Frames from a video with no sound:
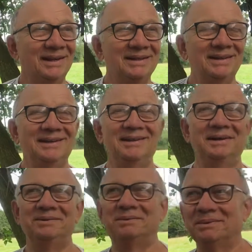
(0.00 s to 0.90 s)
I think
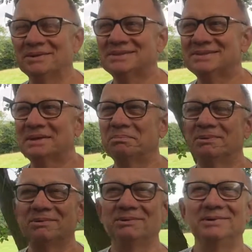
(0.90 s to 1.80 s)
I don't want to step
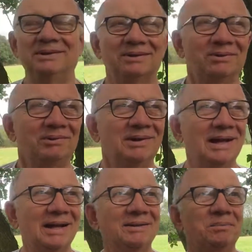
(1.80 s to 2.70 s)
on wrong
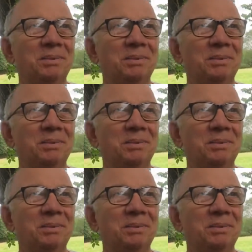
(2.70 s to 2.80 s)
ground.